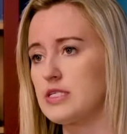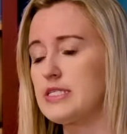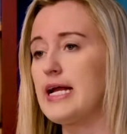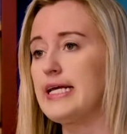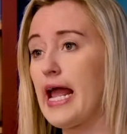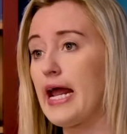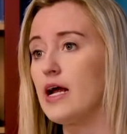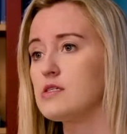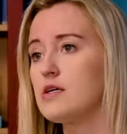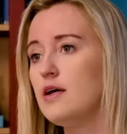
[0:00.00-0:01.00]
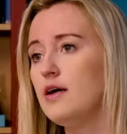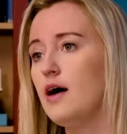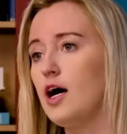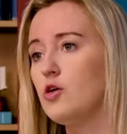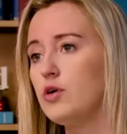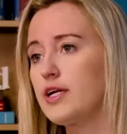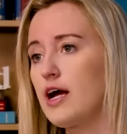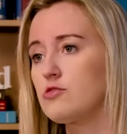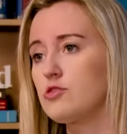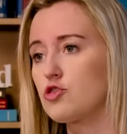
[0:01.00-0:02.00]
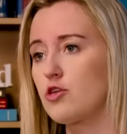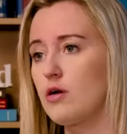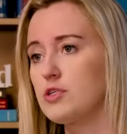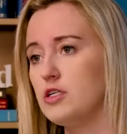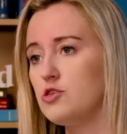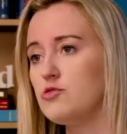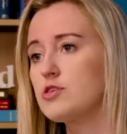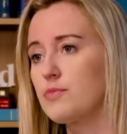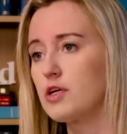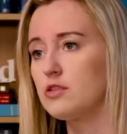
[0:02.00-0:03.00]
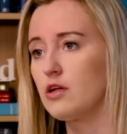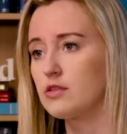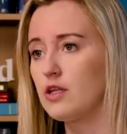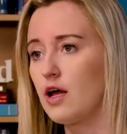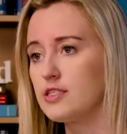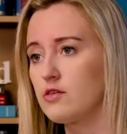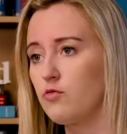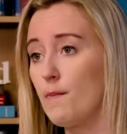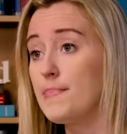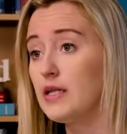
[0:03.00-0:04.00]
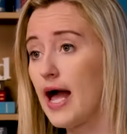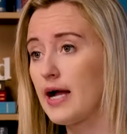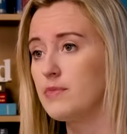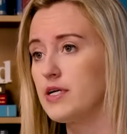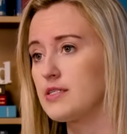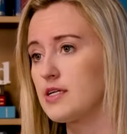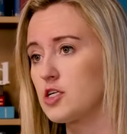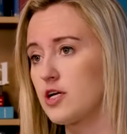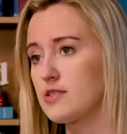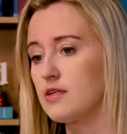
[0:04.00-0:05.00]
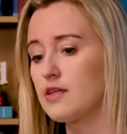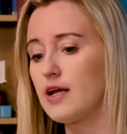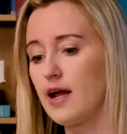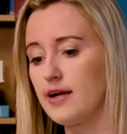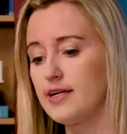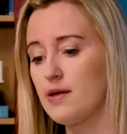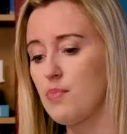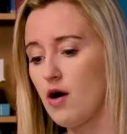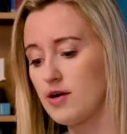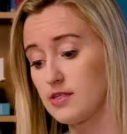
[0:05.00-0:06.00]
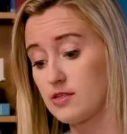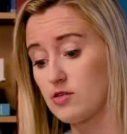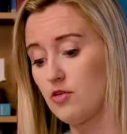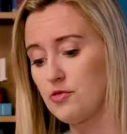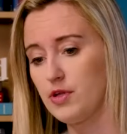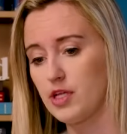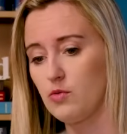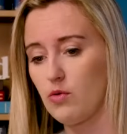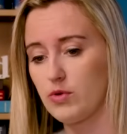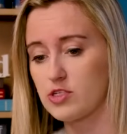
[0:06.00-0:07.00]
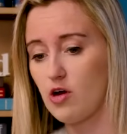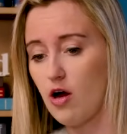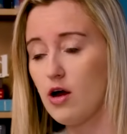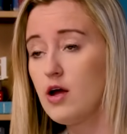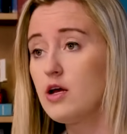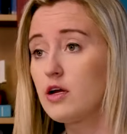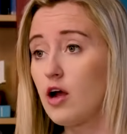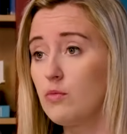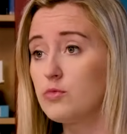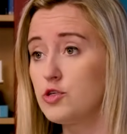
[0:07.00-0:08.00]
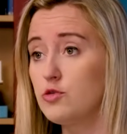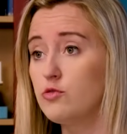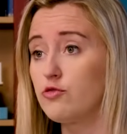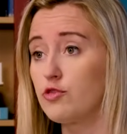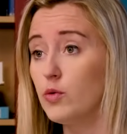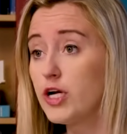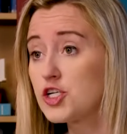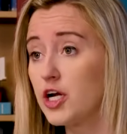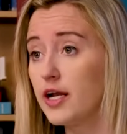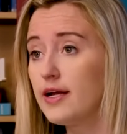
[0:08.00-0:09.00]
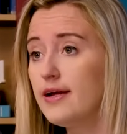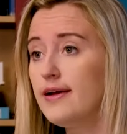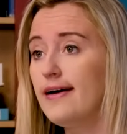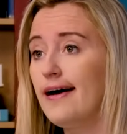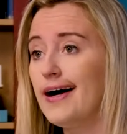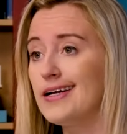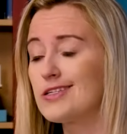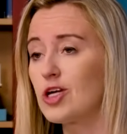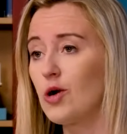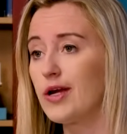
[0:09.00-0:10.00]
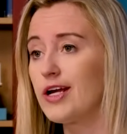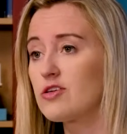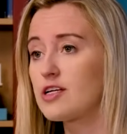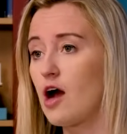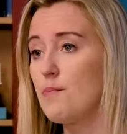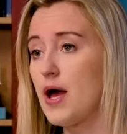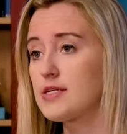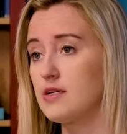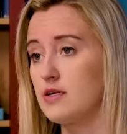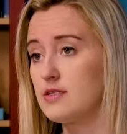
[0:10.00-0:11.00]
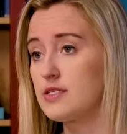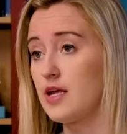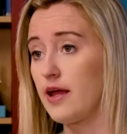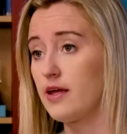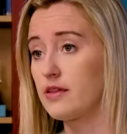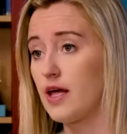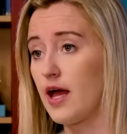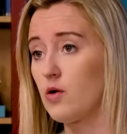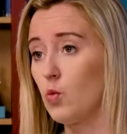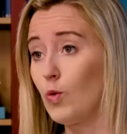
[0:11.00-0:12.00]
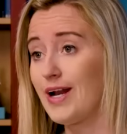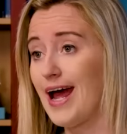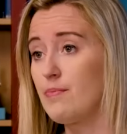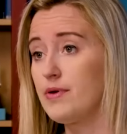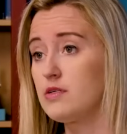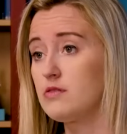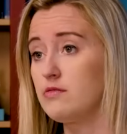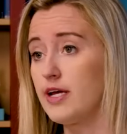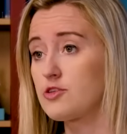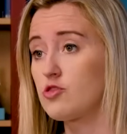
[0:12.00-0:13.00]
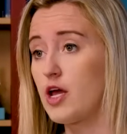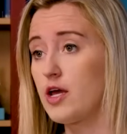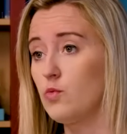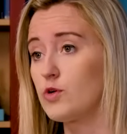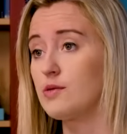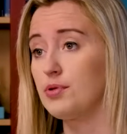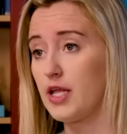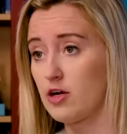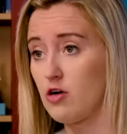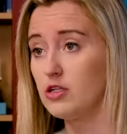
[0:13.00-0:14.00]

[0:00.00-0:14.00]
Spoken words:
steady hand who had counseled Trump to do something along the lines of what Bill Ackman had suggested, that 90-day pause, and it's ultimately what we saw come to fruition. So here's Scott Bessent saying that what happened yesterday was the plan all